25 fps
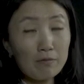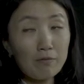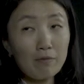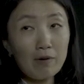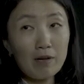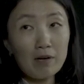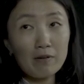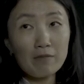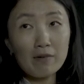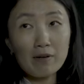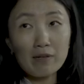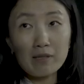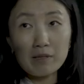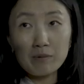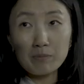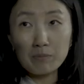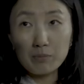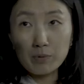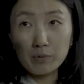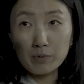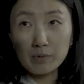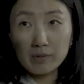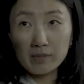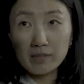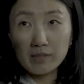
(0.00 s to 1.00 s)
is very very
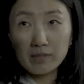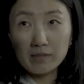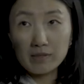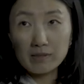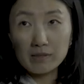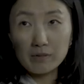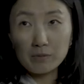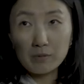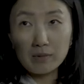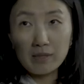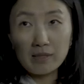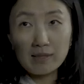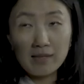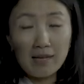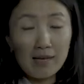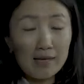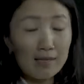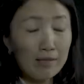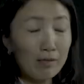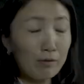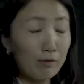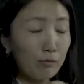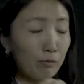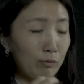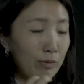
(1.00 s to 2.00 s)
important so that
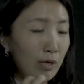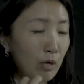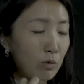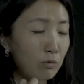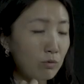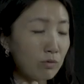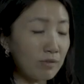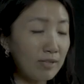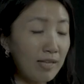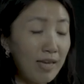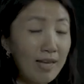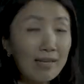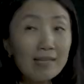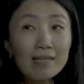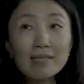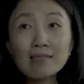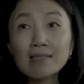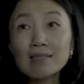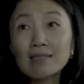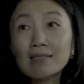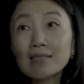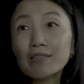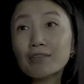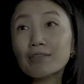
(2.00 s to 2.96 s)
they they would take it